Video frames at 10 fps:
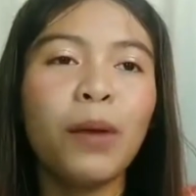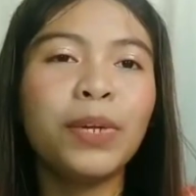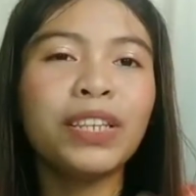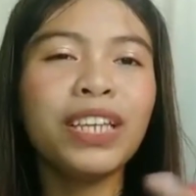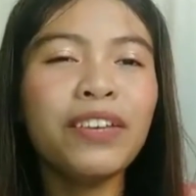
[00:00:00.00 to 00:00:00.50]

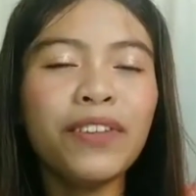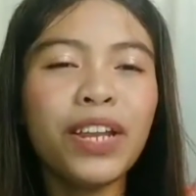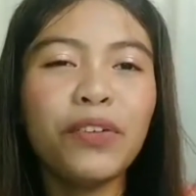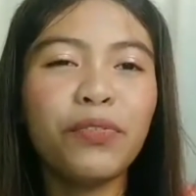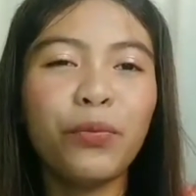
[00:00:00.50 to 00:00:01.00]
But
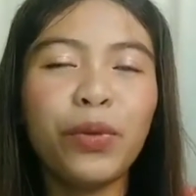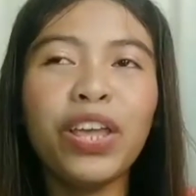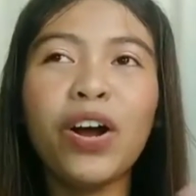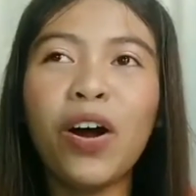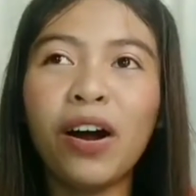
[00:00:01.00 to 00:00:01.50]
even if
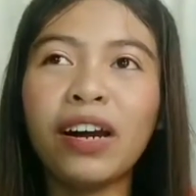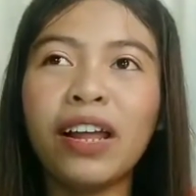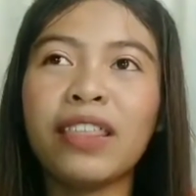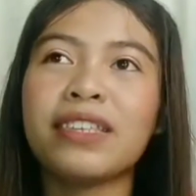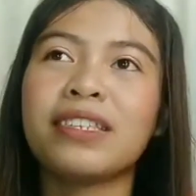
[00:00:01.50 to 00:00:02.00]
we are
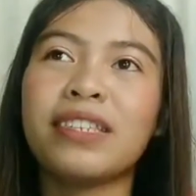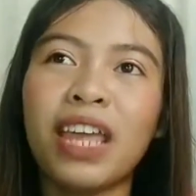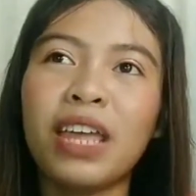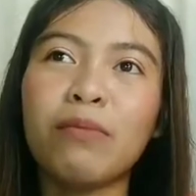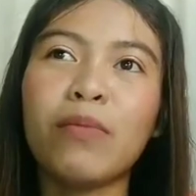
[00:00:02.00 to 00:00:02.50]
in the
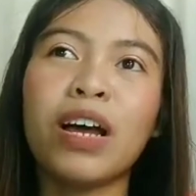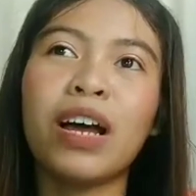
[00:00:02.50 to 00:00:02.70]
same